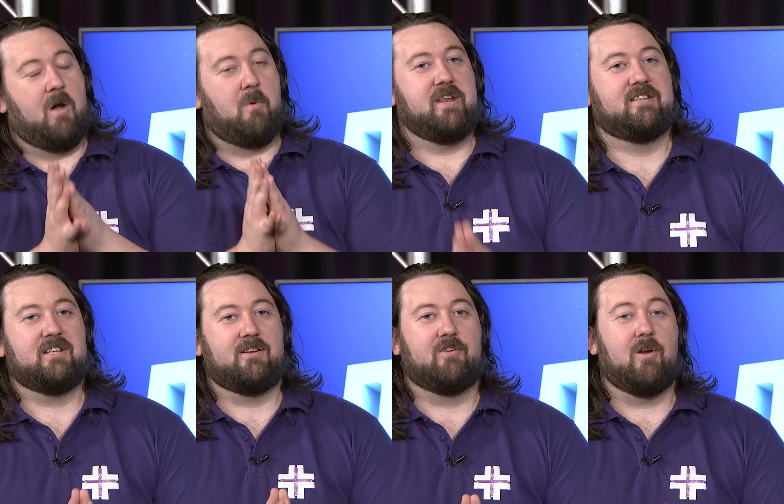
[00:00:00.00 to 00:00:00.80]
I won't
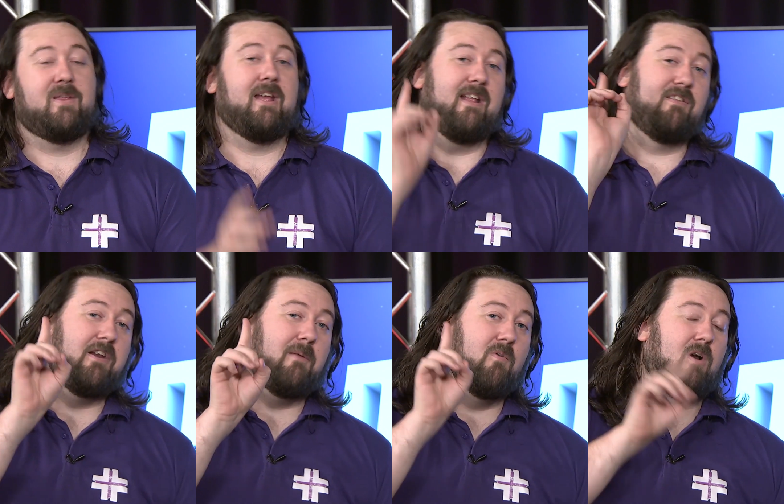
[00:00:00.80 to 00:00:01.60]
necessarily agree with it. And
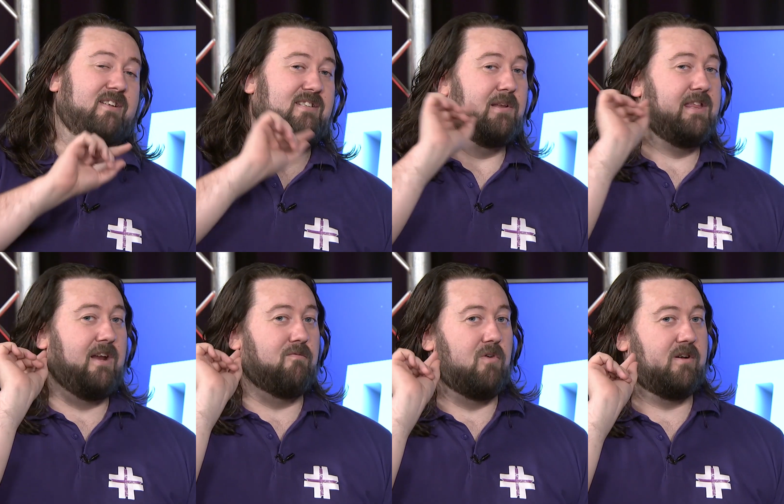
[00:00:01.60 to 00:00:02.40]
don't get me wrong, I still
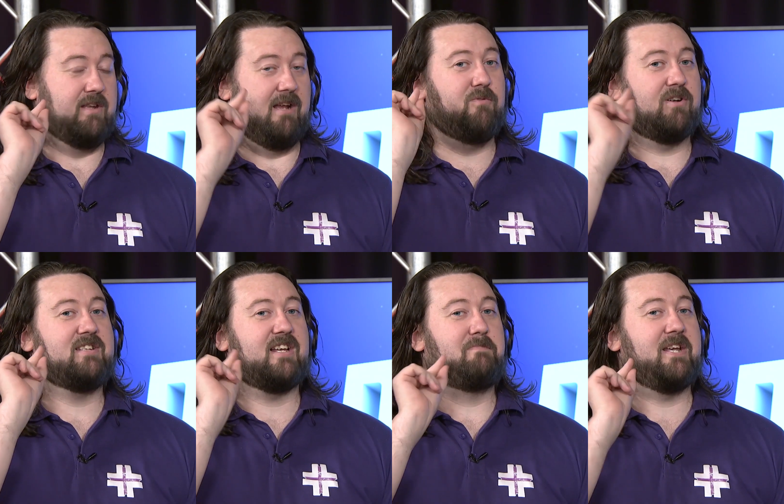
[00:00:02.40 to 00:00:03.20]
think
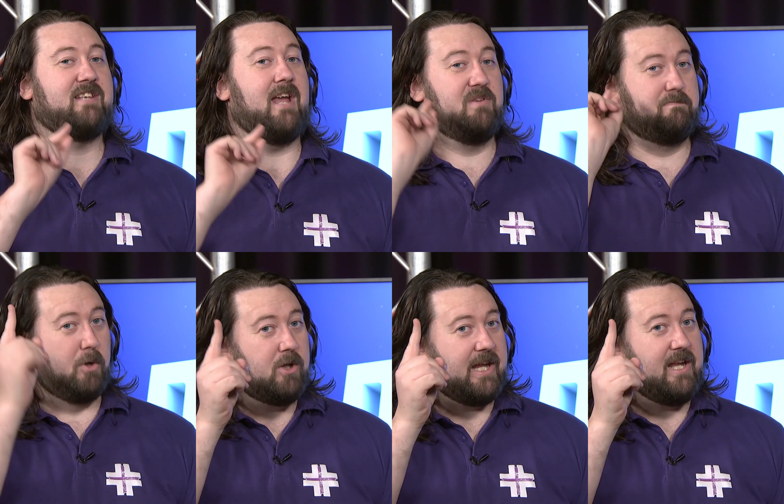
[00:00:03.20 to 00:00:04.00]
Rockstar's best game is
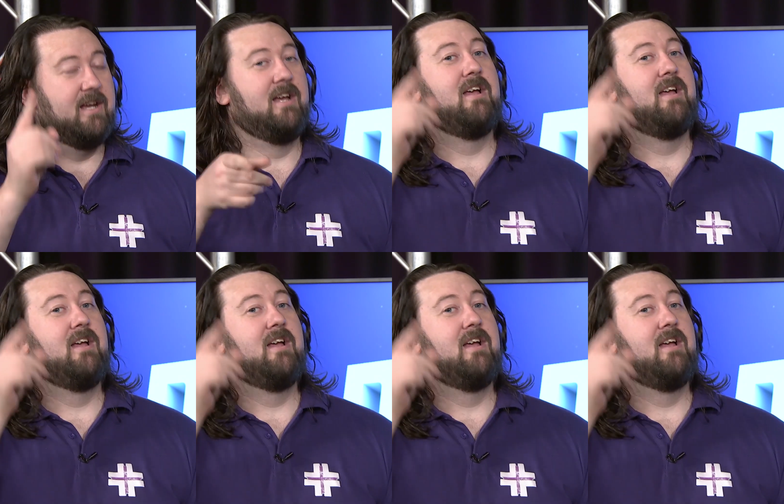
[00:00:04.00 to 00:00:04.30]
Bully,